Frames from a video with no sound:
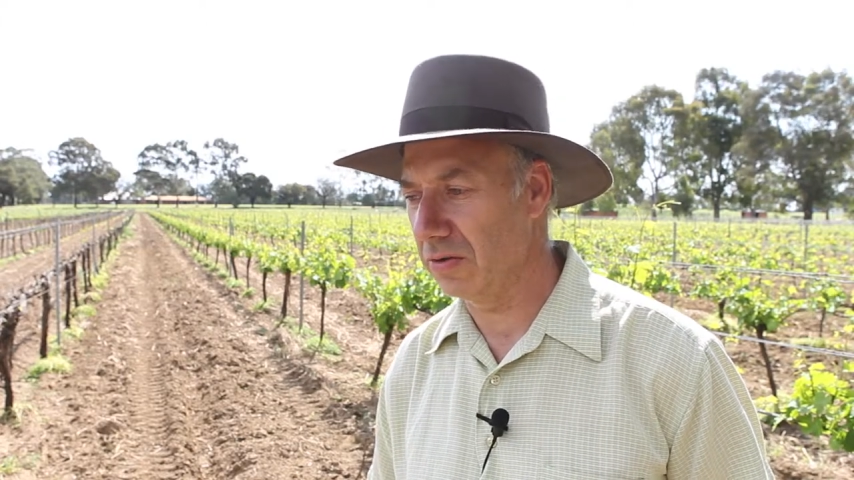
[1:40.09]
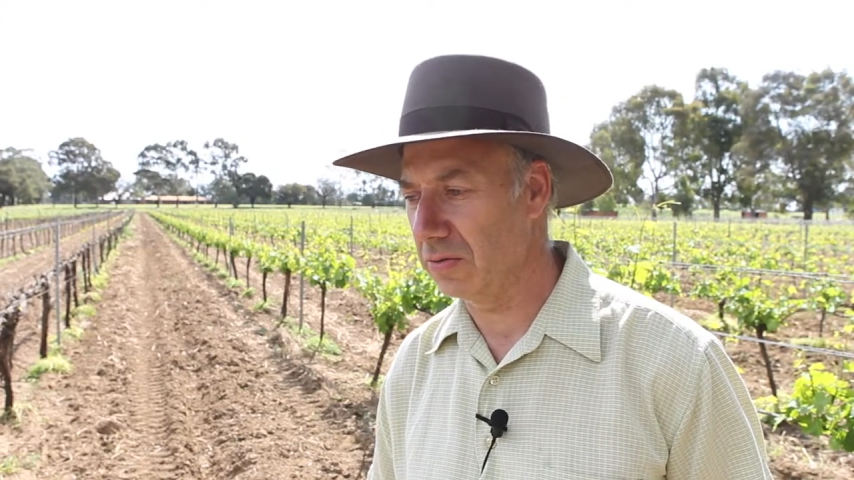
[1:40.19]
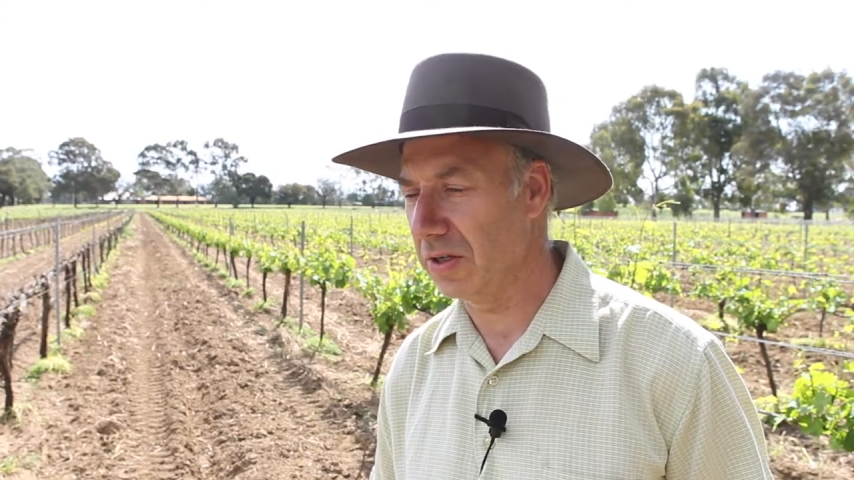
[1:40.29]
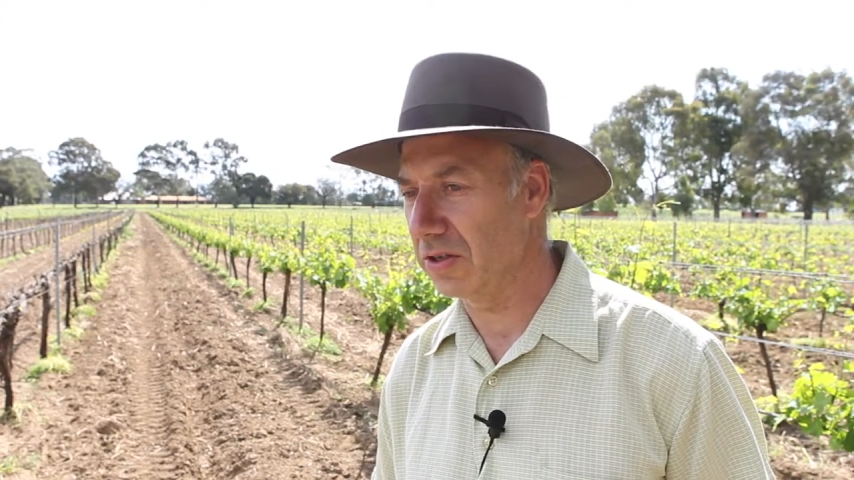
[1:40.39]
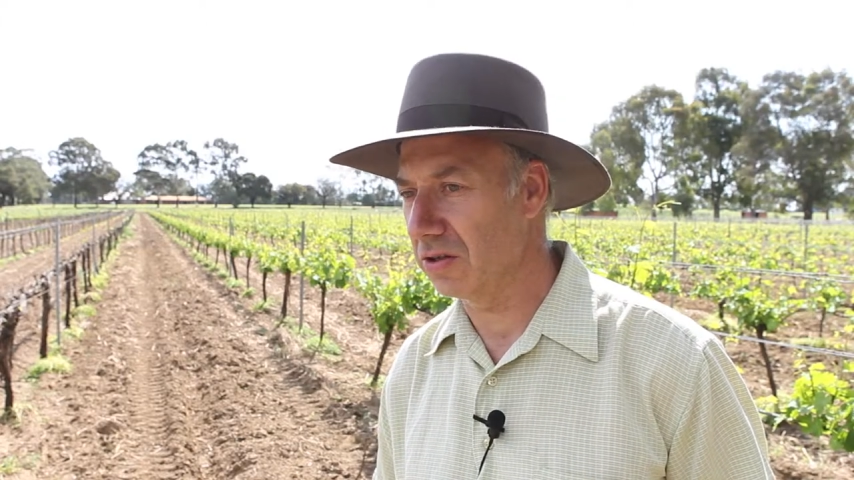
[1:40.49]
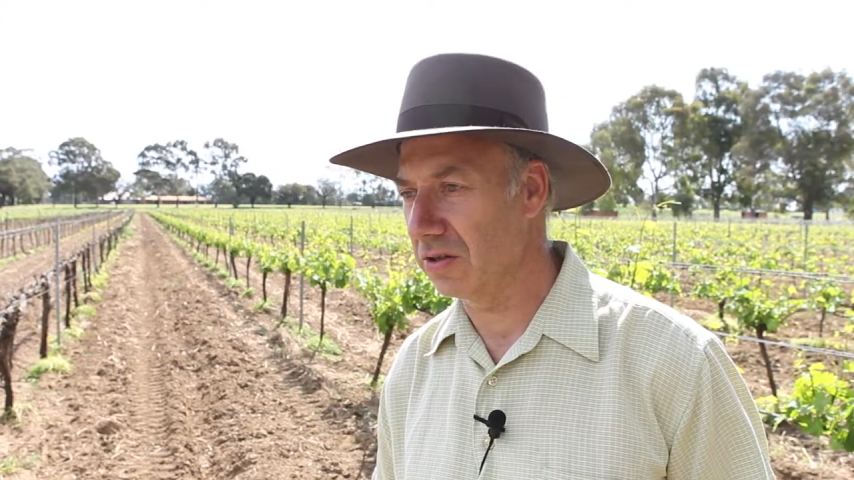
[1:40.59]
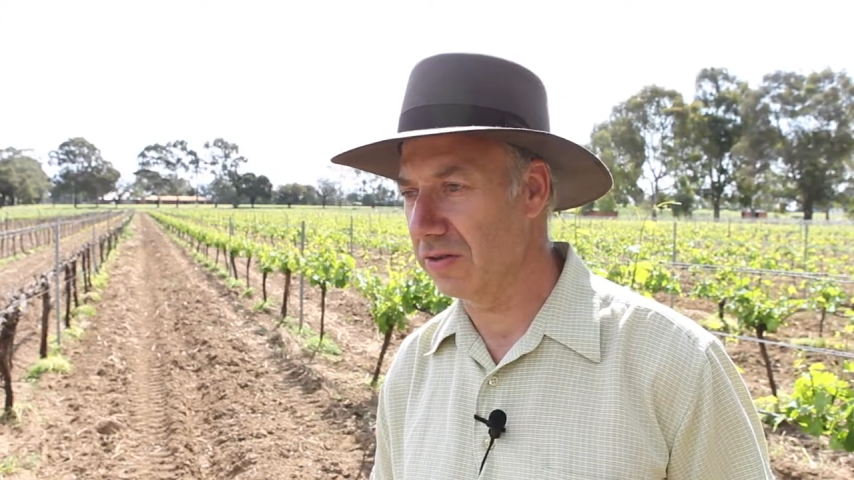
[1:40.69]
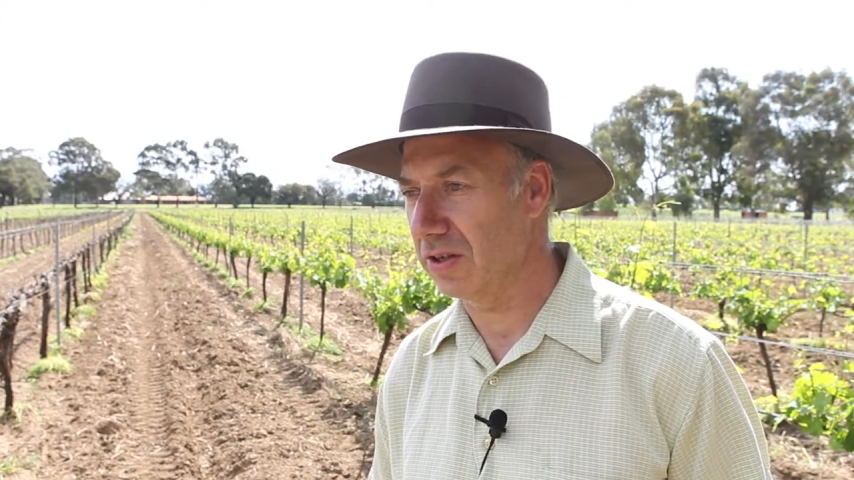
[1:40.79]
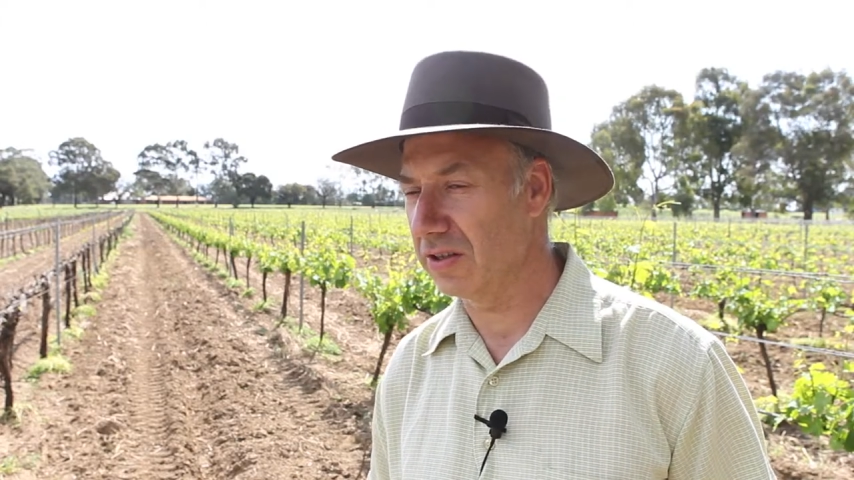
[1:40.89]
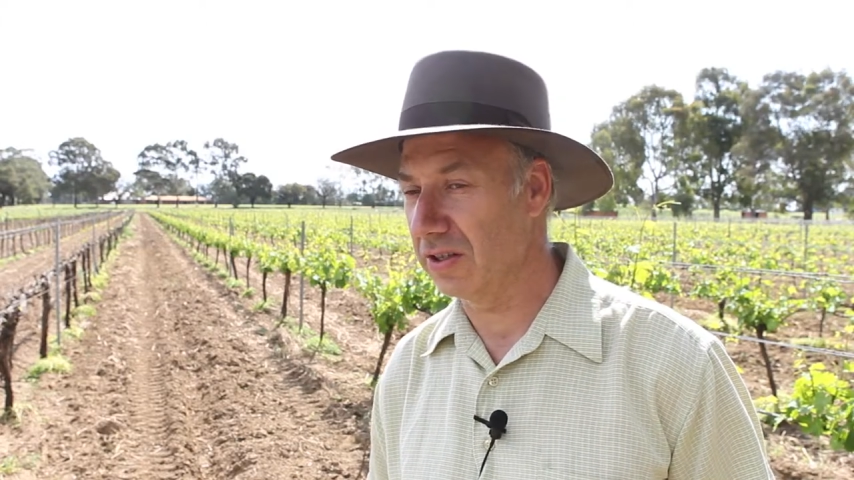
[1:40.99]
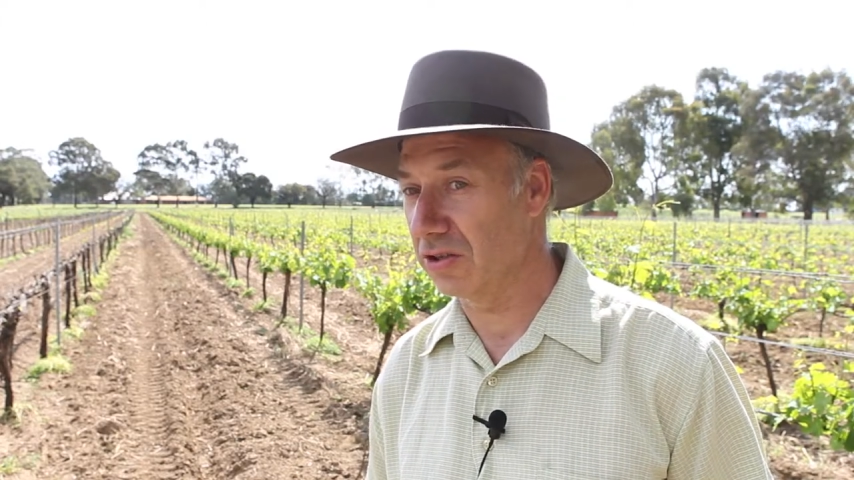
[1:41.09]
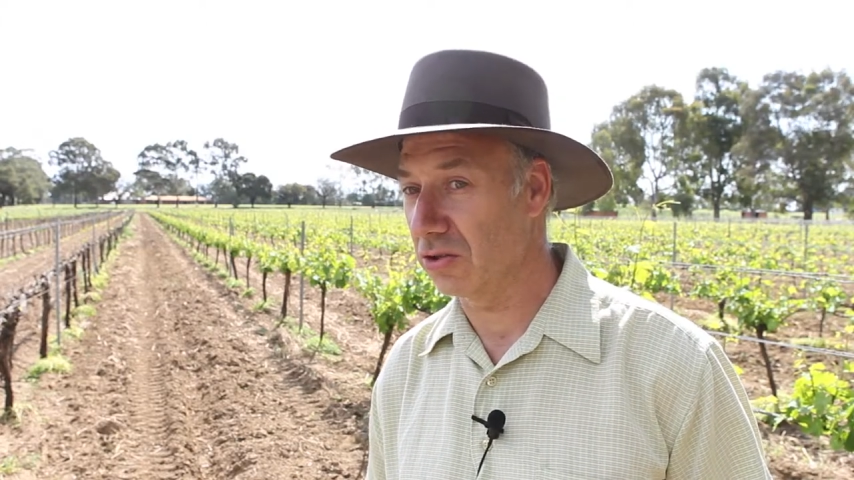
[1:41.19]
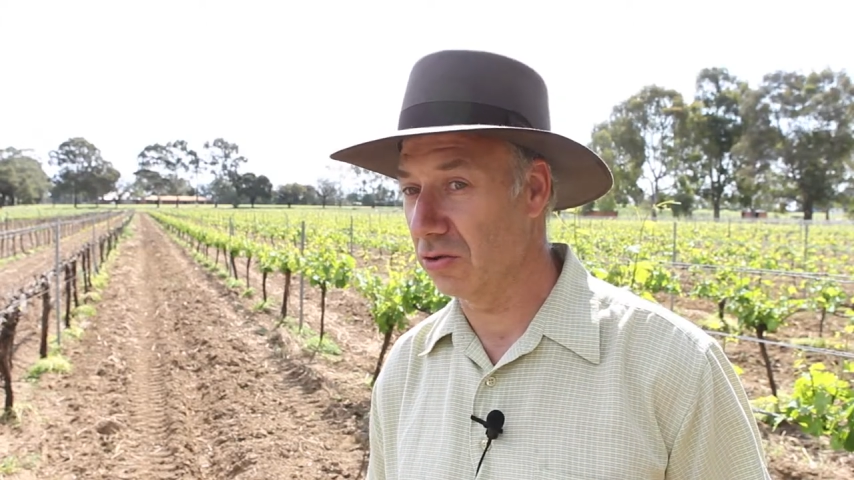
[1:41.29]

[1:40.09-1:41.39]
it's been certified since